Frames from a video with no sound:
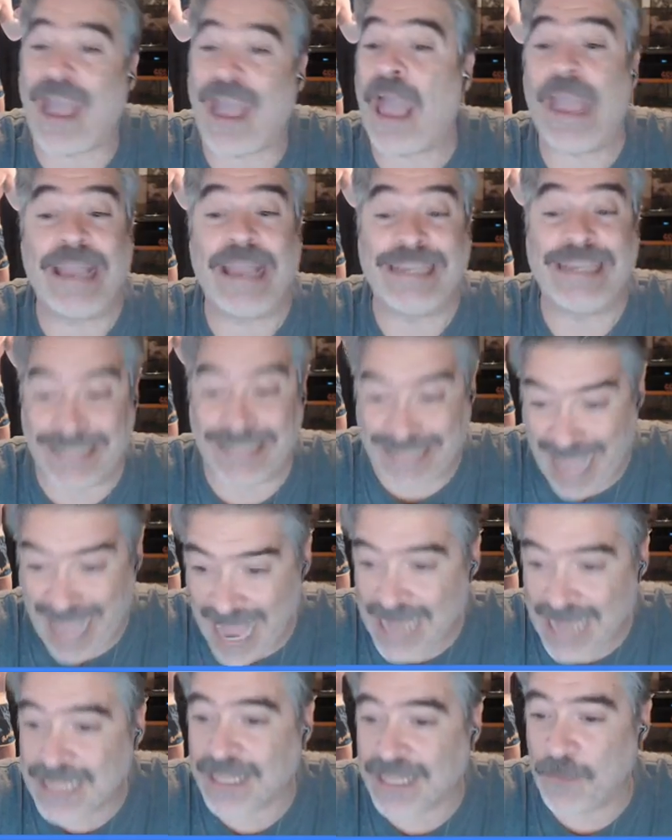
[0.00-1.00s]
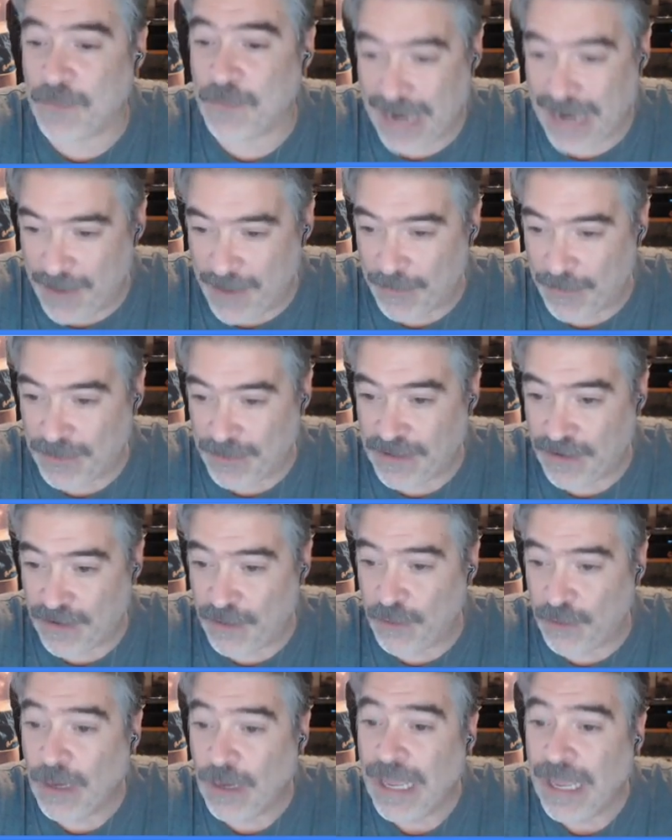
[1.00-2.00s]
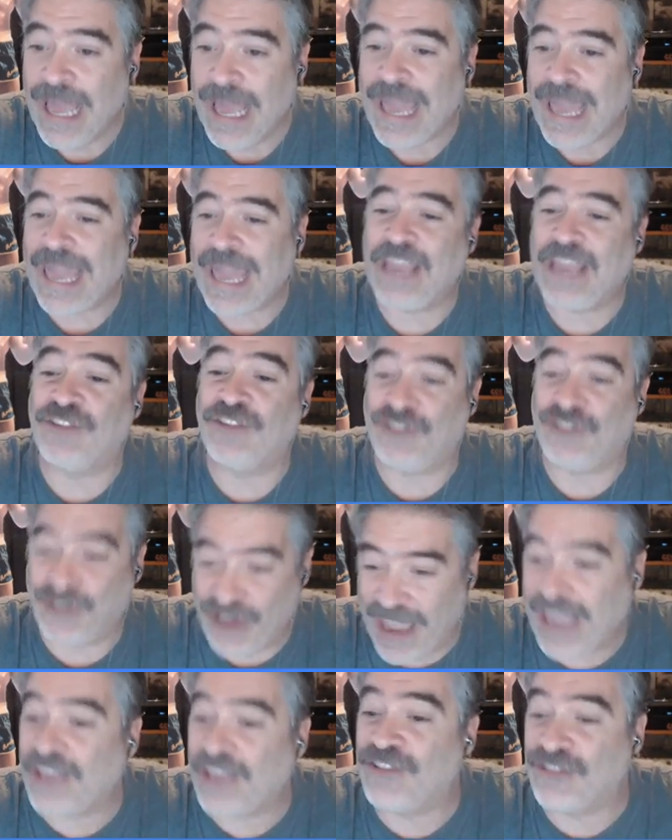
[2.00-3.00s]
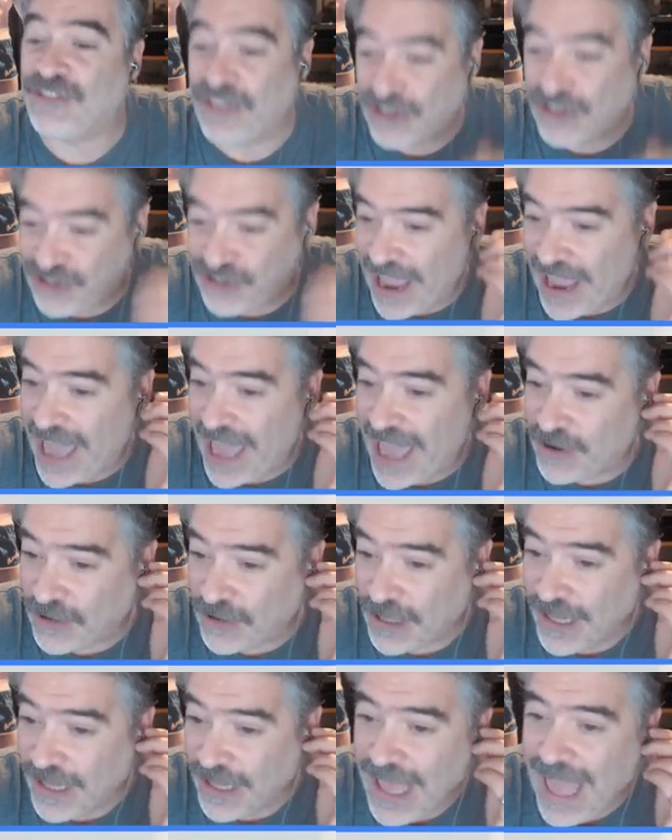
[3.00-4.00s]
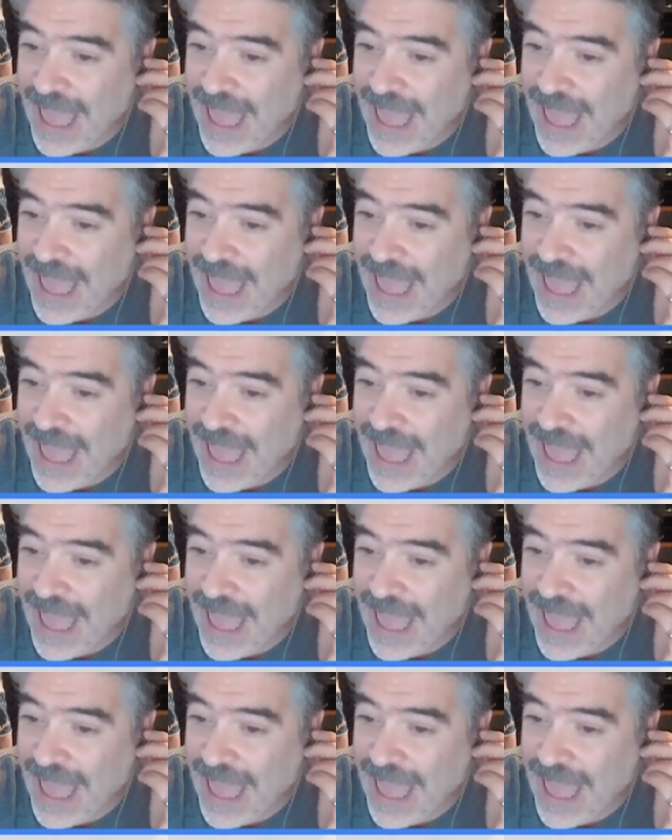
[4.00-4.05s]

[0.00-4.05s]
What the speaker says: exactly what I would do is change the channel